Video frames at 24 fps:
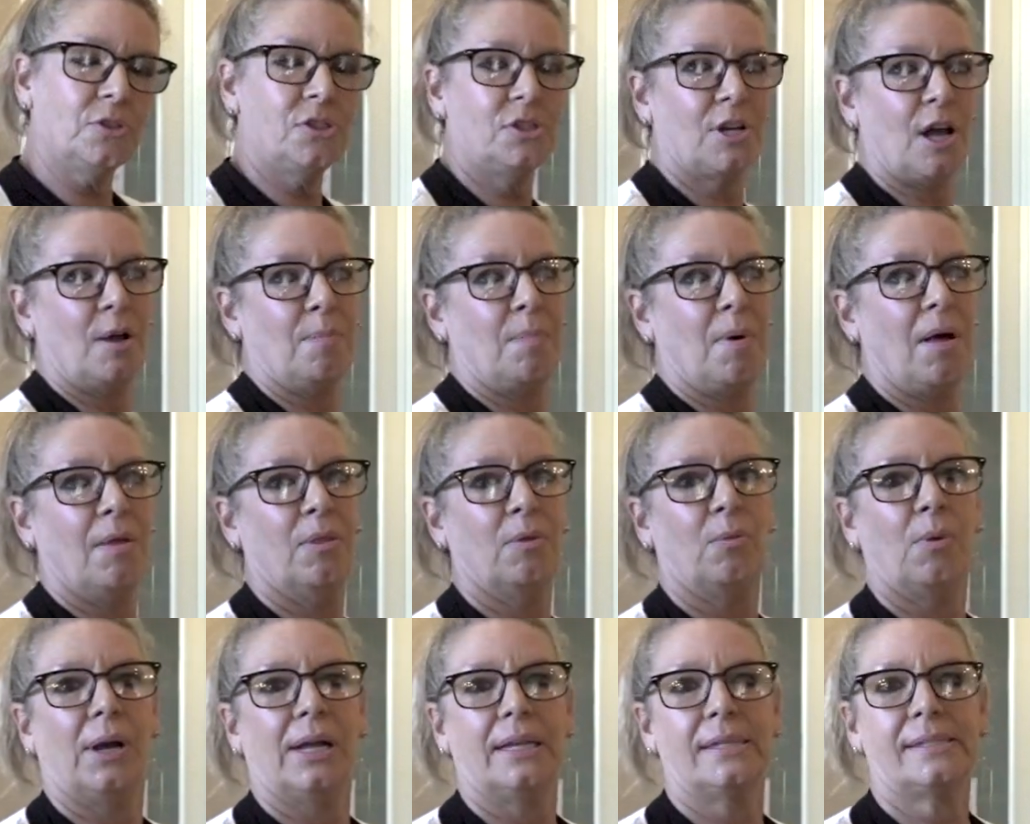stop on the
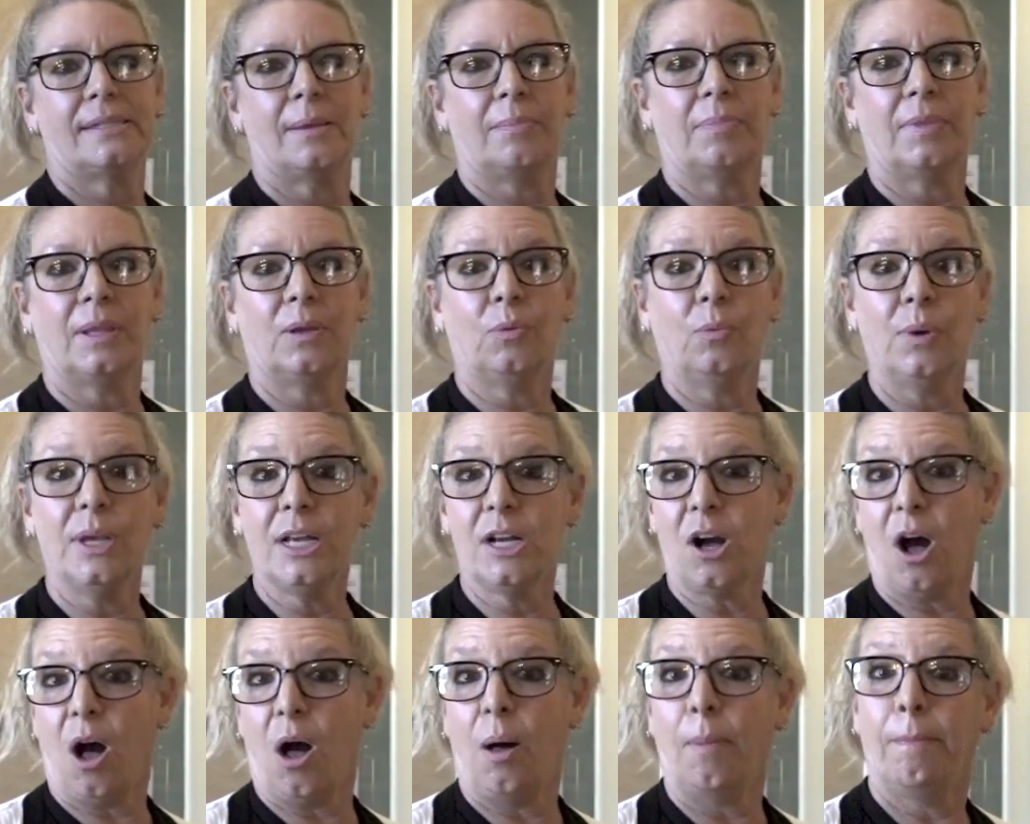way is something we
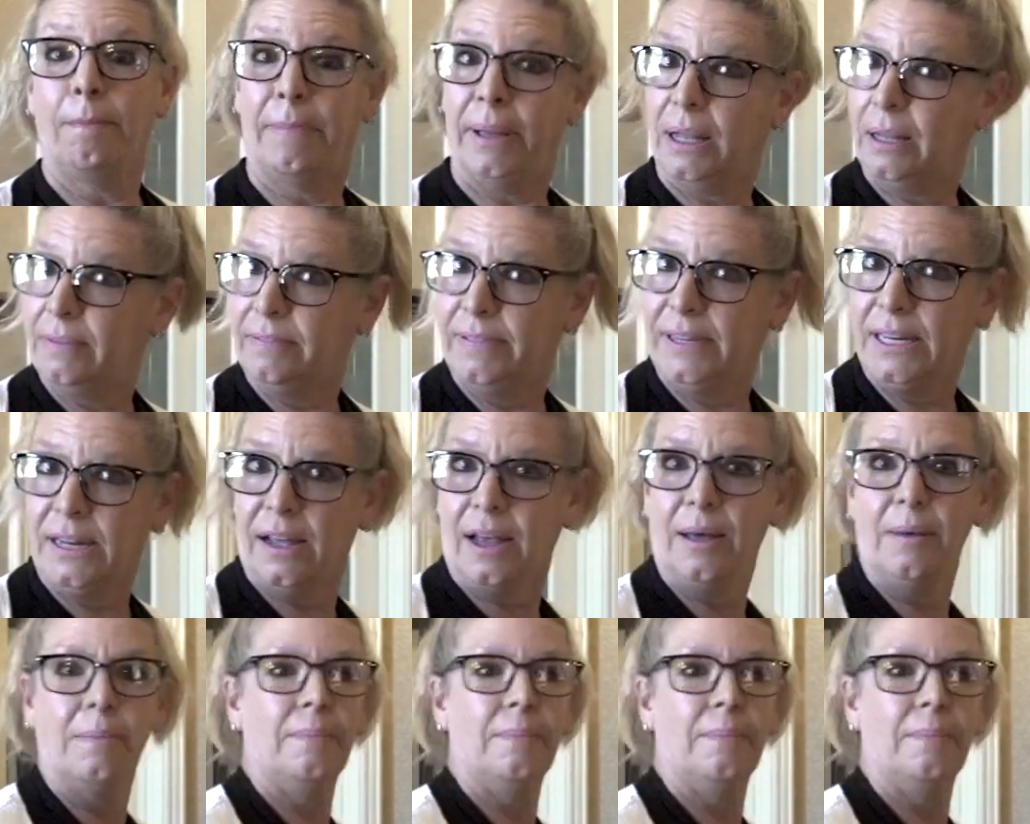call Bella Vita.